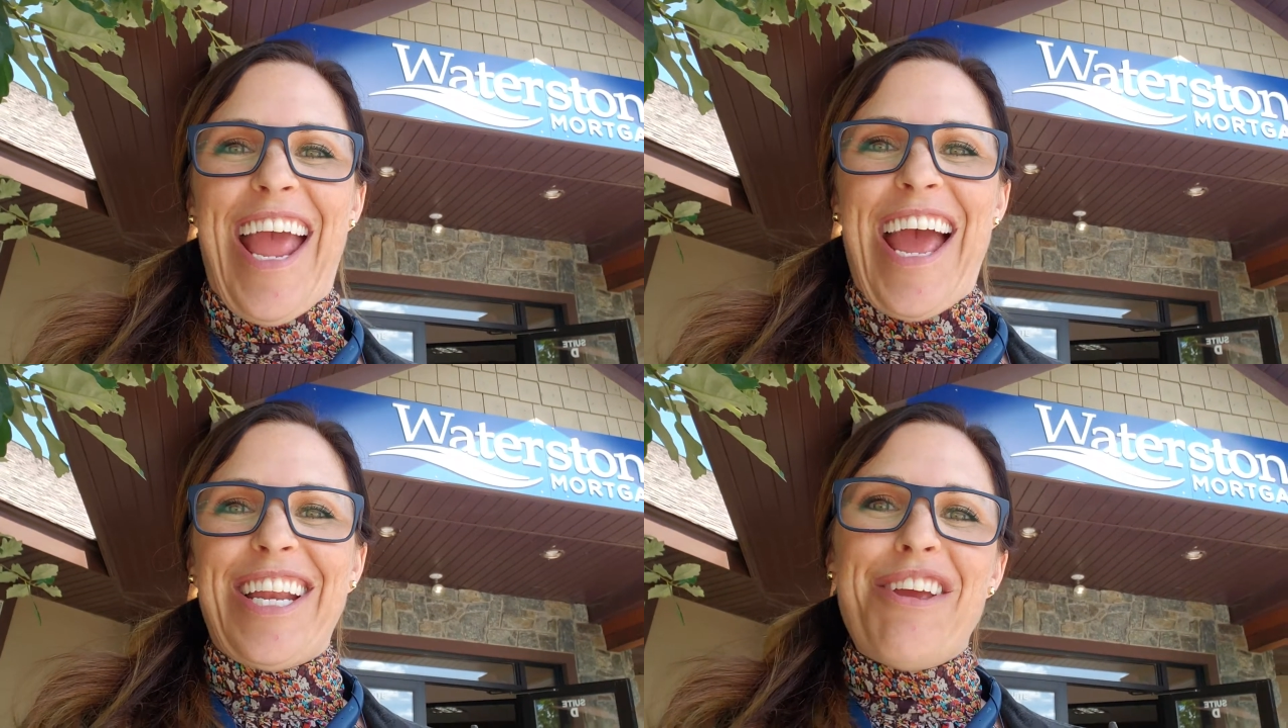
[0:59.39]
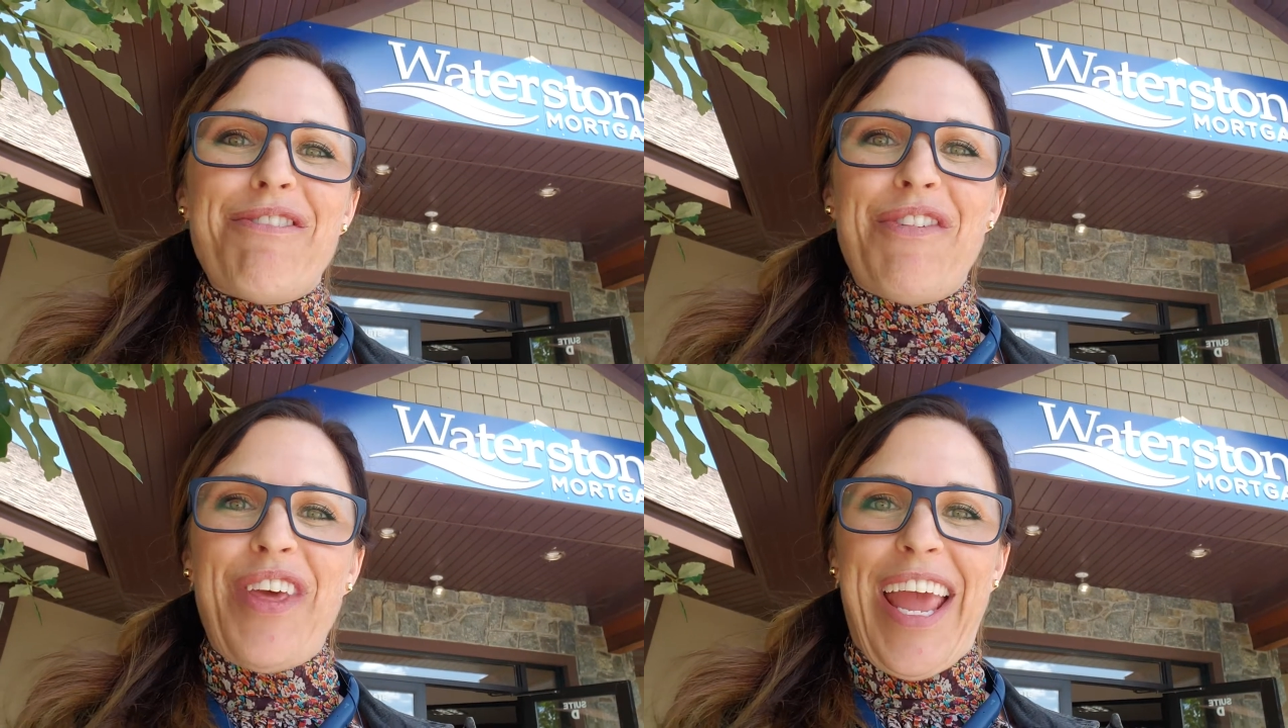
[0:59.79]
And
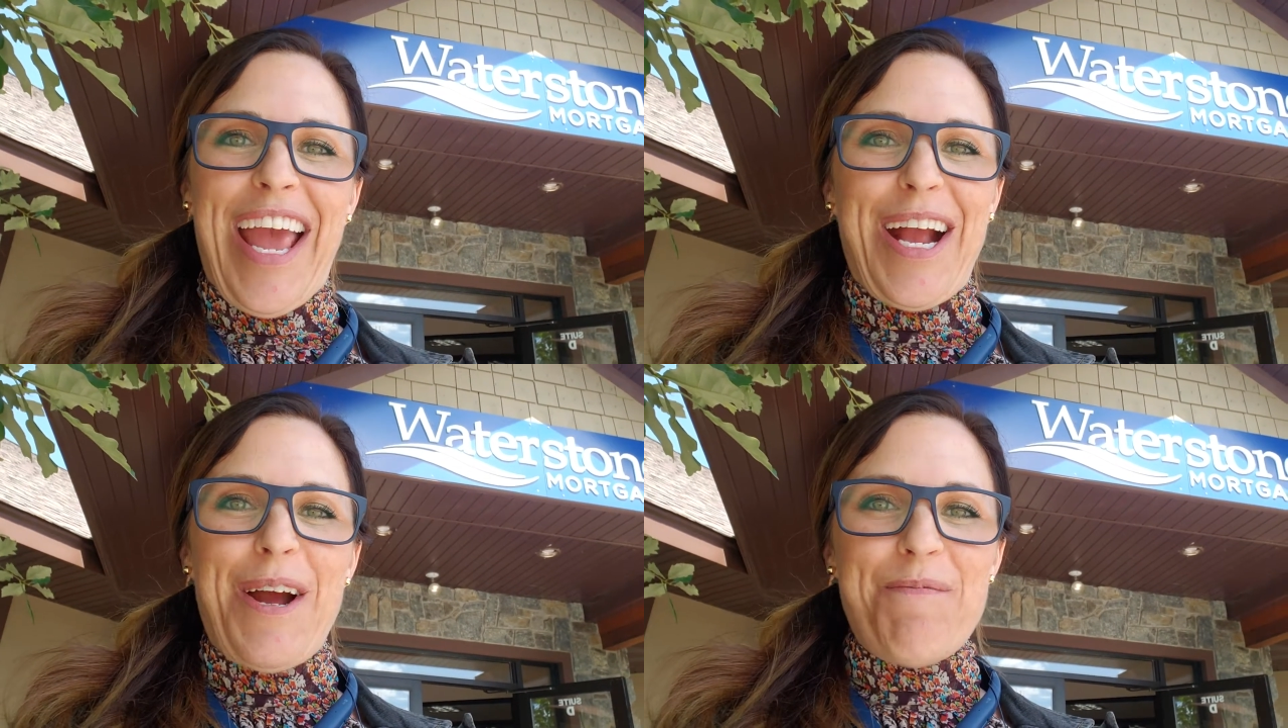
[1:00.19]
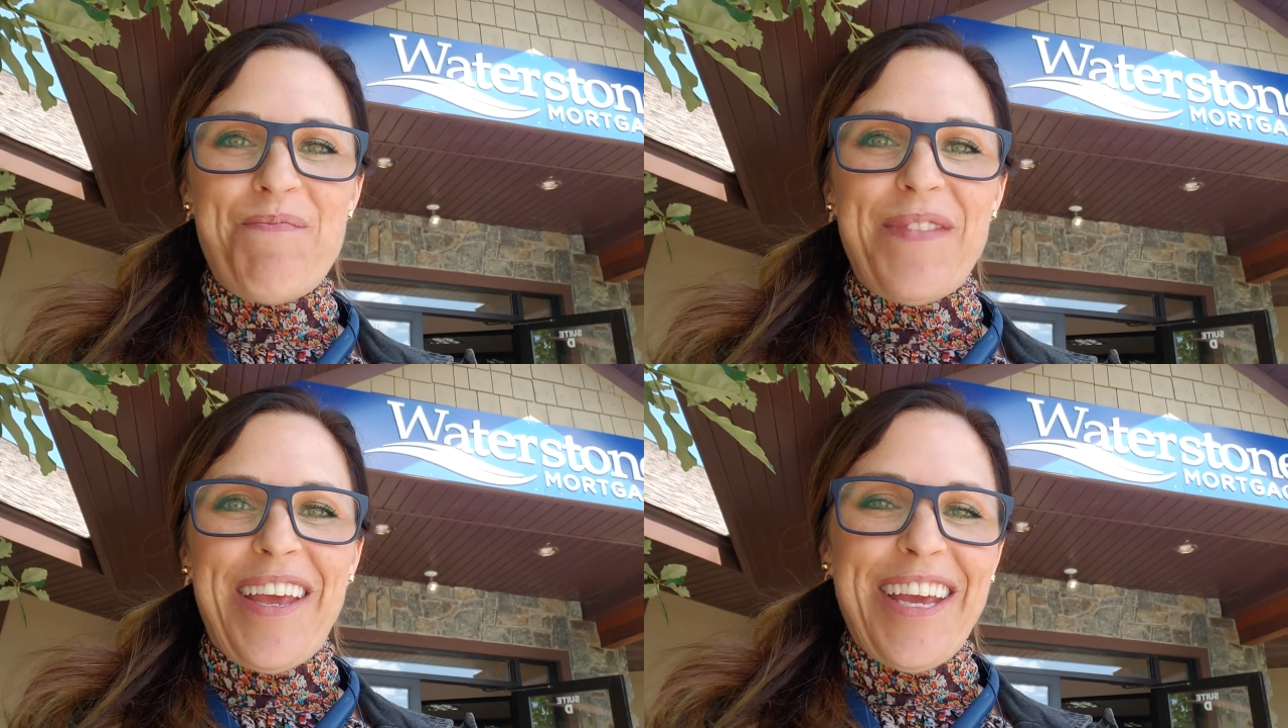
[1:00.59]
even if they can't come,
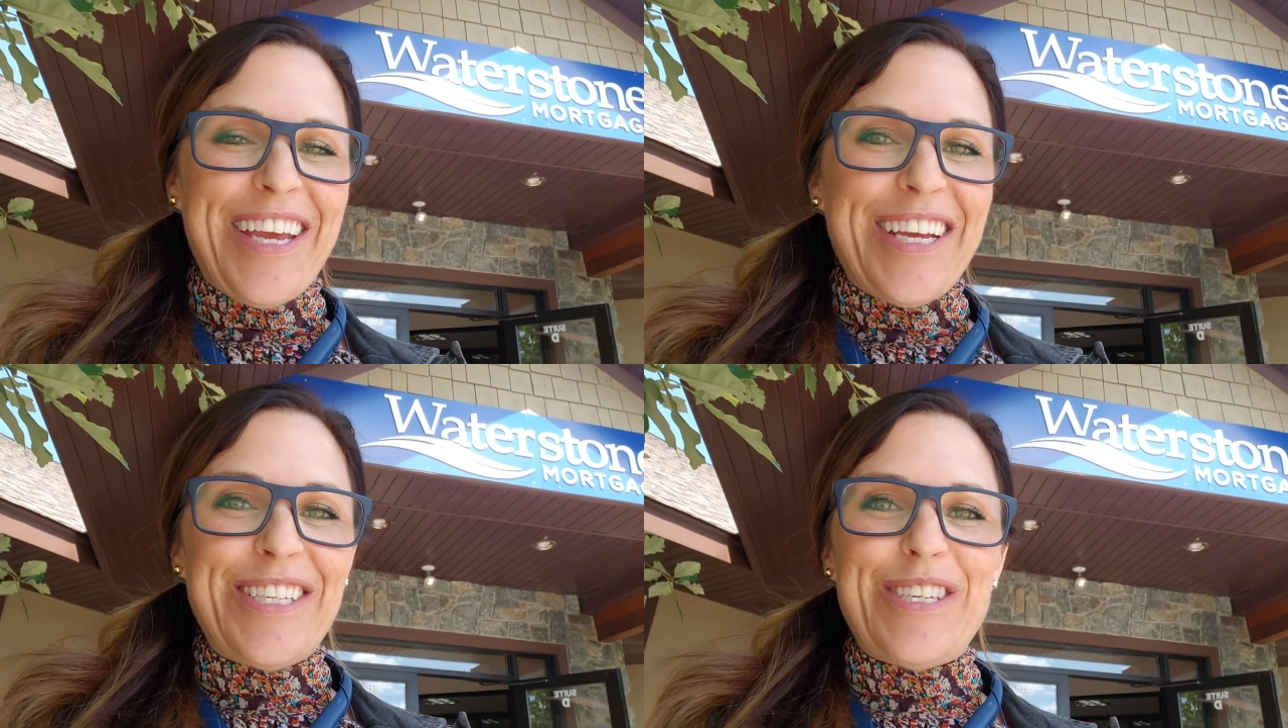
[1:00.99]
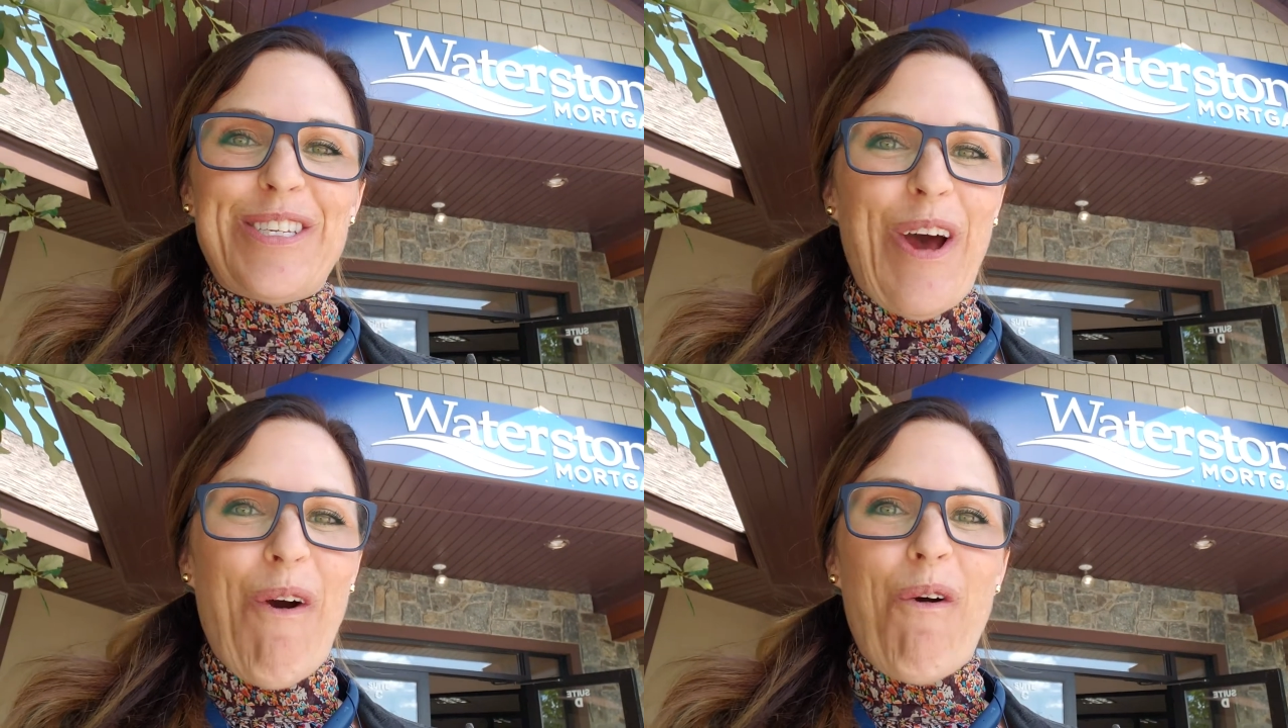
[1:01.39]
it's
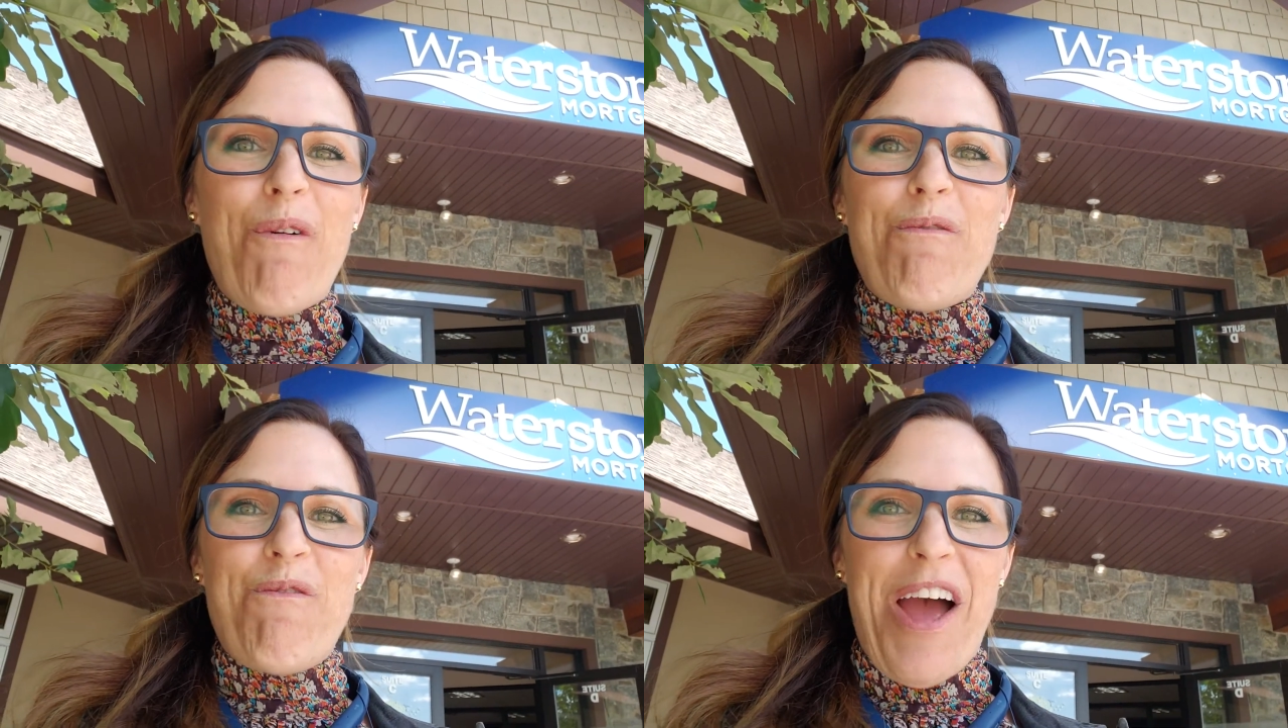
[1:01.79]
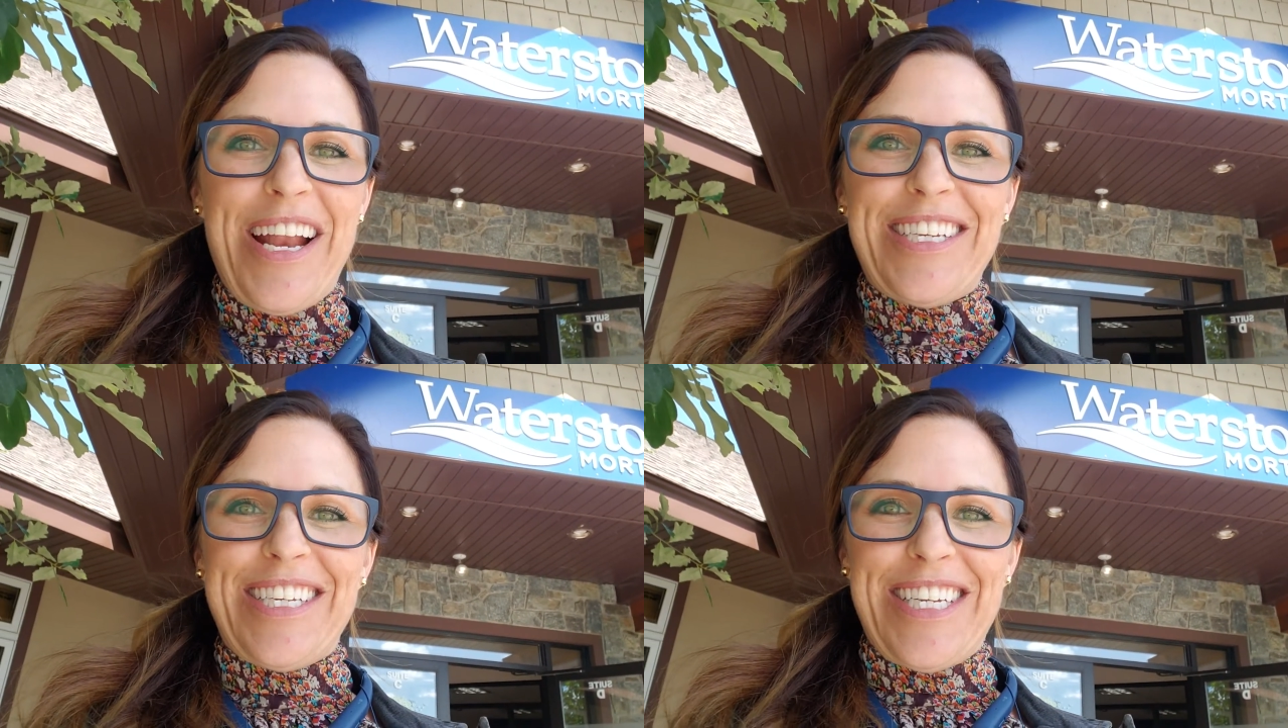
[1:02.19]
so
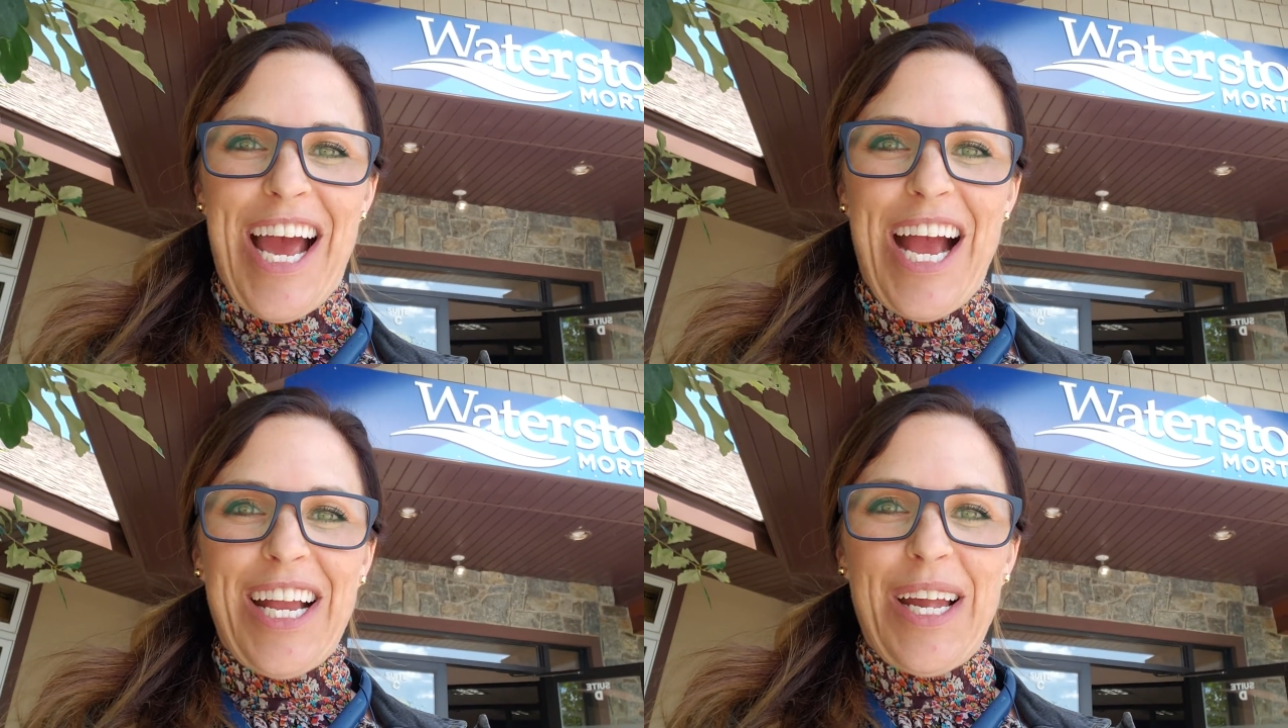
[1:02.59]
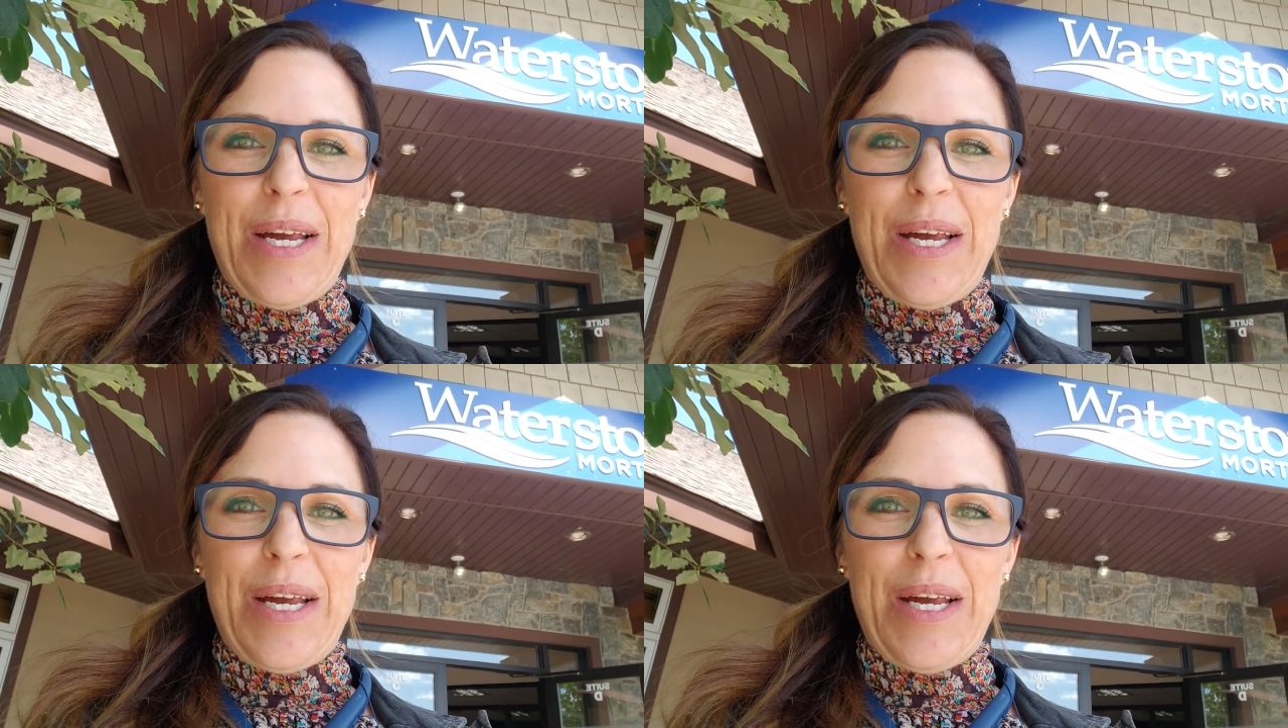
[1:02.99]
fun to talk.